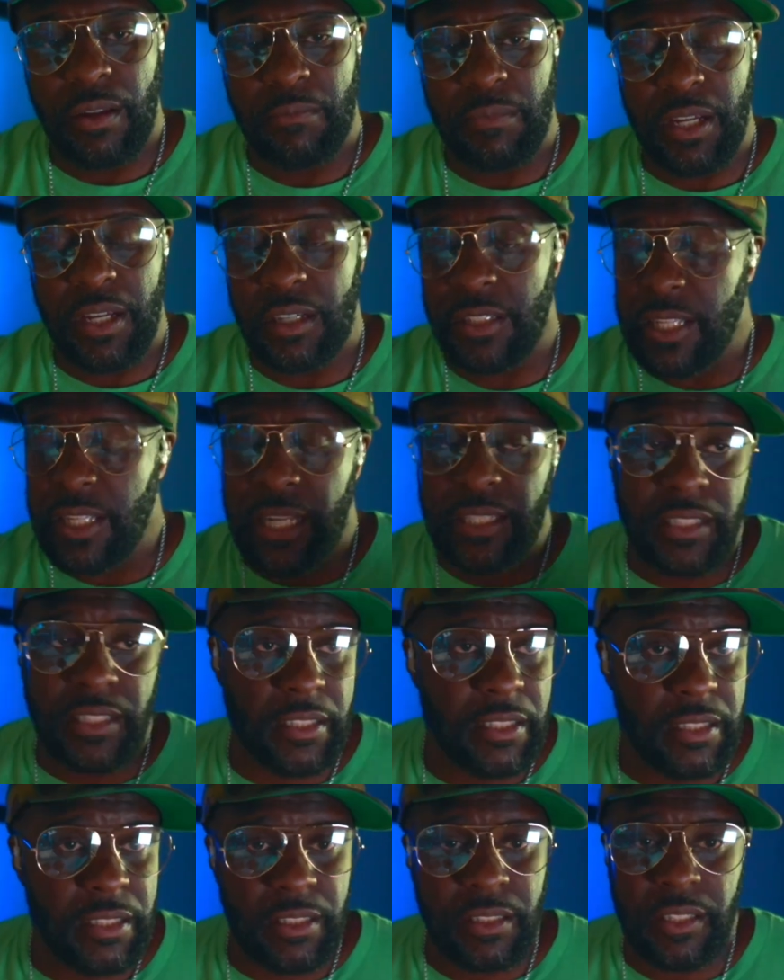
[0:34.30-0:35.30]
because
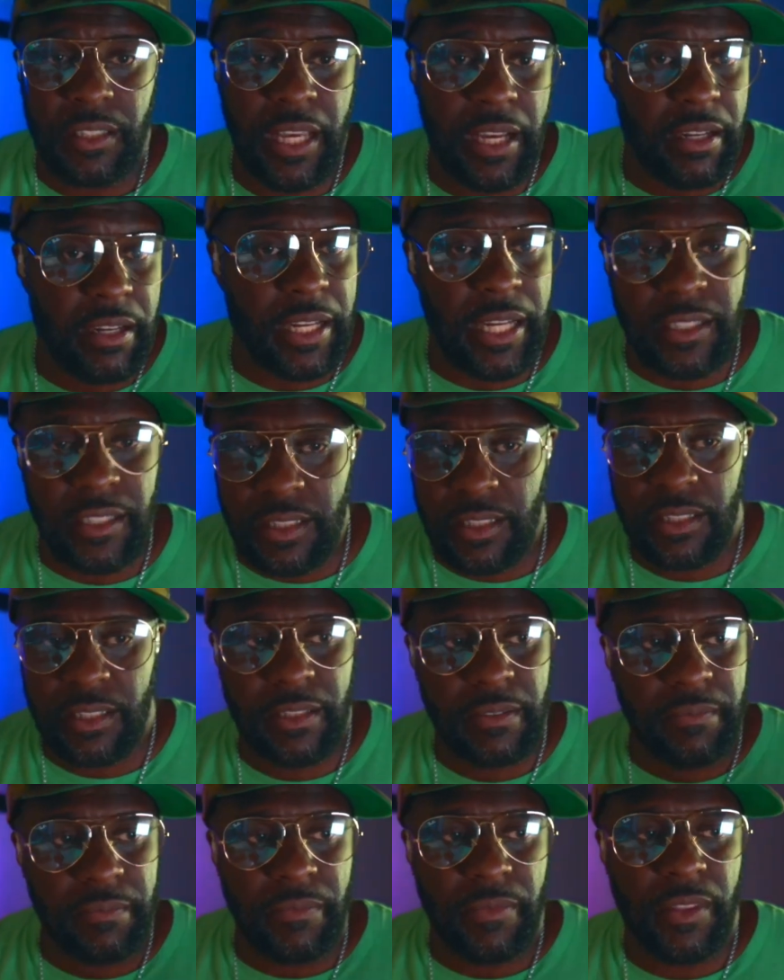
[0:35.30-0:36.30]

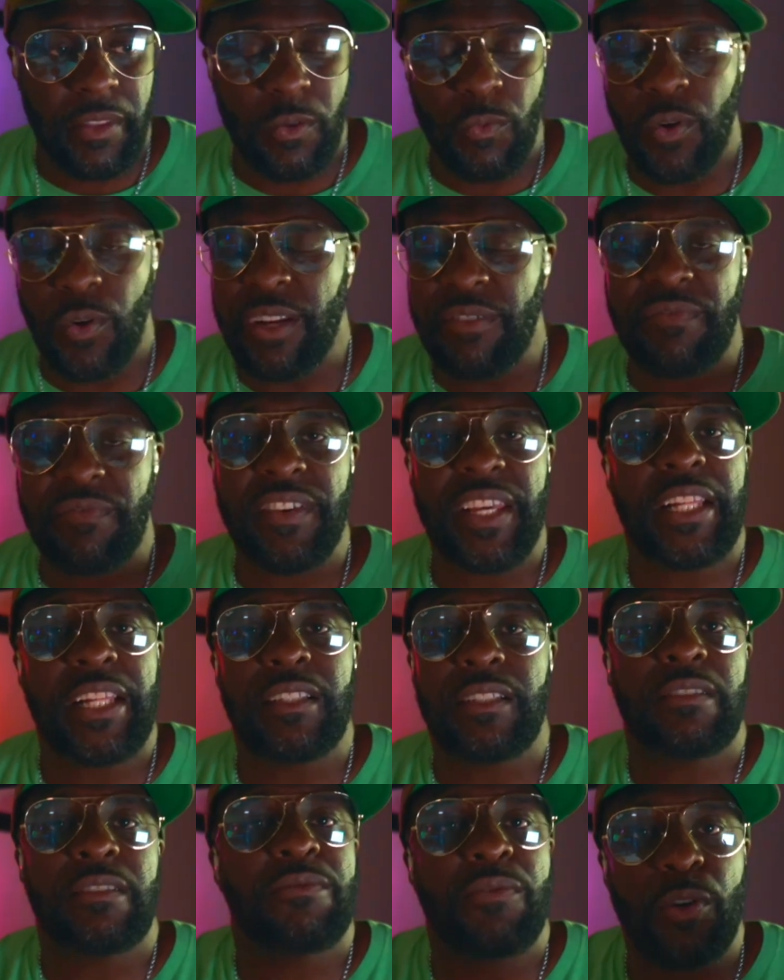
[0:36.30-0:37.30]
that's what he
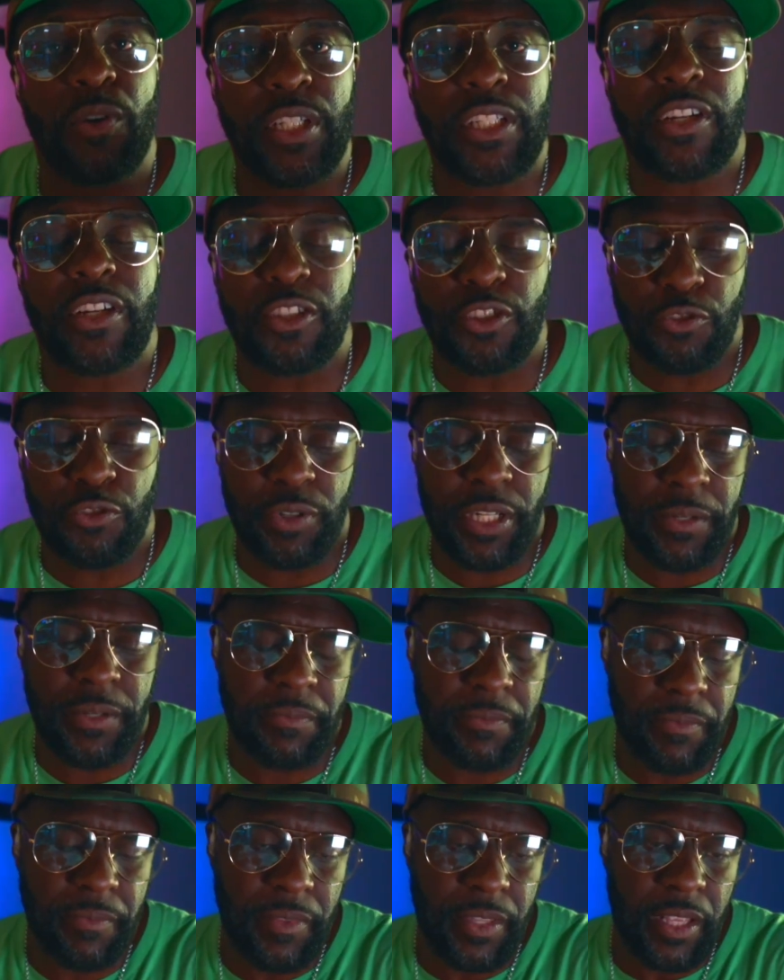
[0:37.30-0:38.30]
feels for his country.
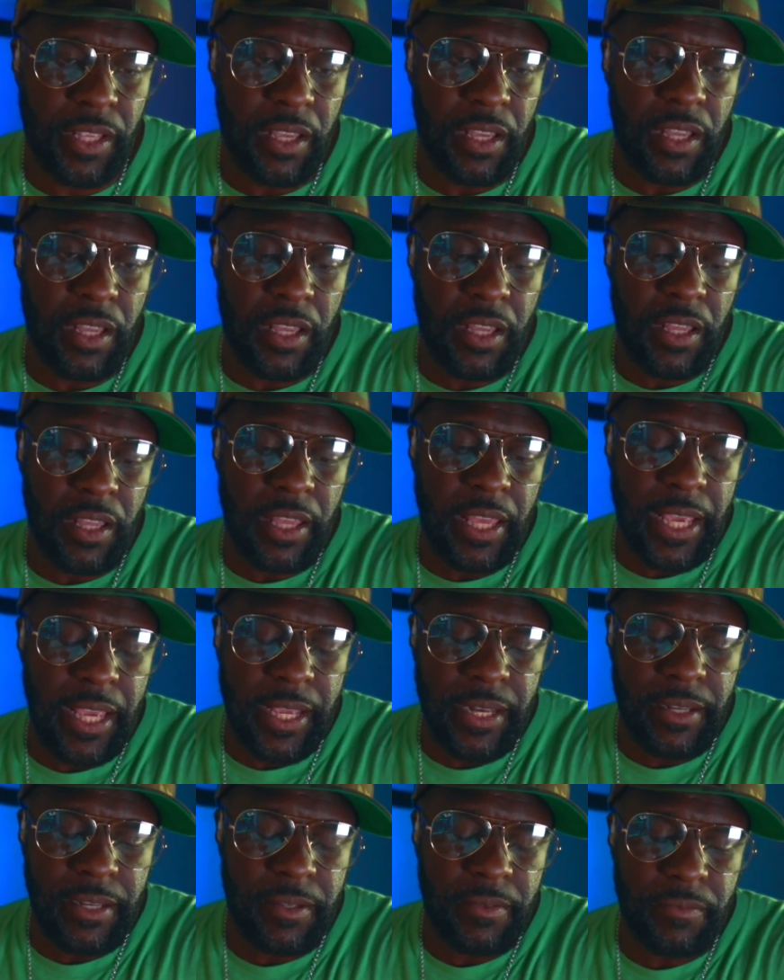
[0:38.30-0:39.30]

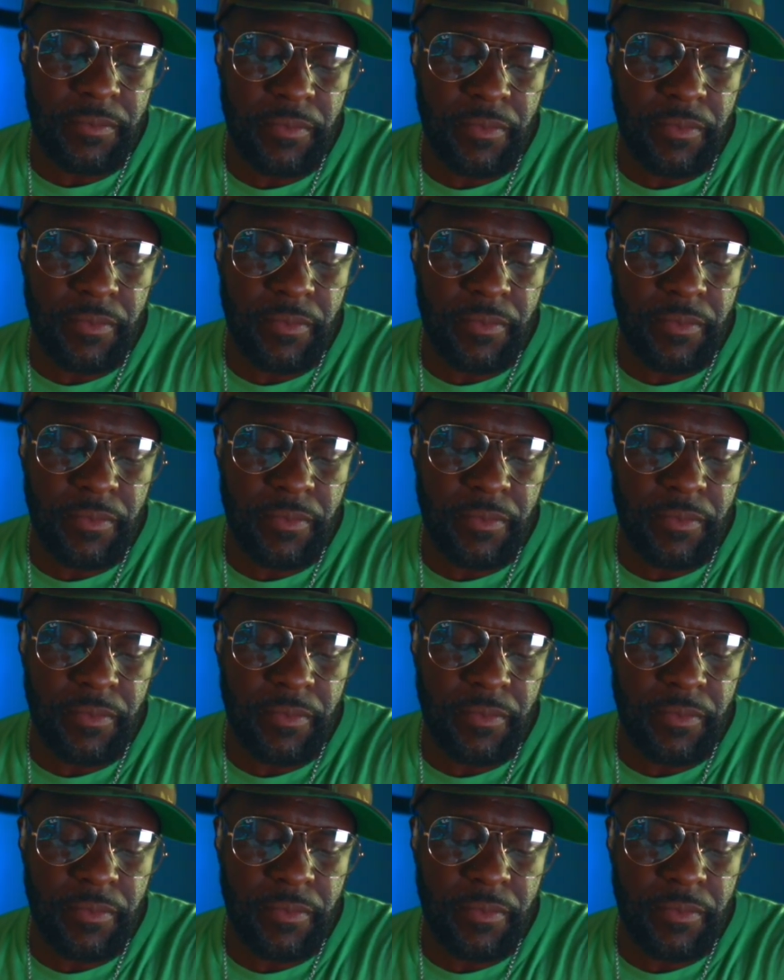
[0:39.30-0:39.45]
And